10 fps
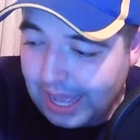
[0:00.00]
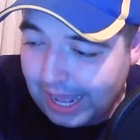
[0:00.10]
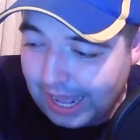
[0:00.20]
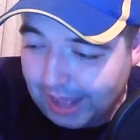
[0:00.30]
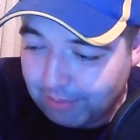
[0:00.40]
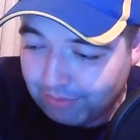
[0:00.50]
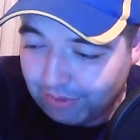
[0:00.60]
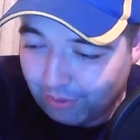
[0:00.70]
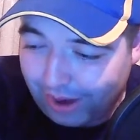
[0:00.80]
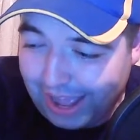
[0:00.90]

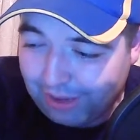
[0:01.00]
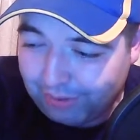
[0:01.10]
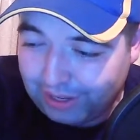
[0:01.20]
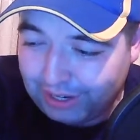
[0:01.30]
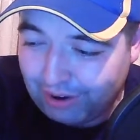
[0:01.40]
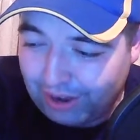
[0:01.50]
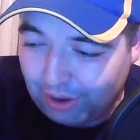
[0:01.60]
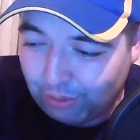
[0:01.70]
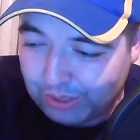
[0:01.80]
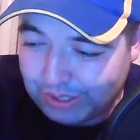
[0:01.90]
We're halfway there
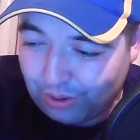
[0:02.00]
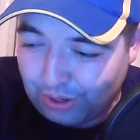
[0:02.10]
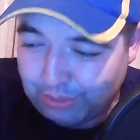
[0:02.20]
now. We're slowly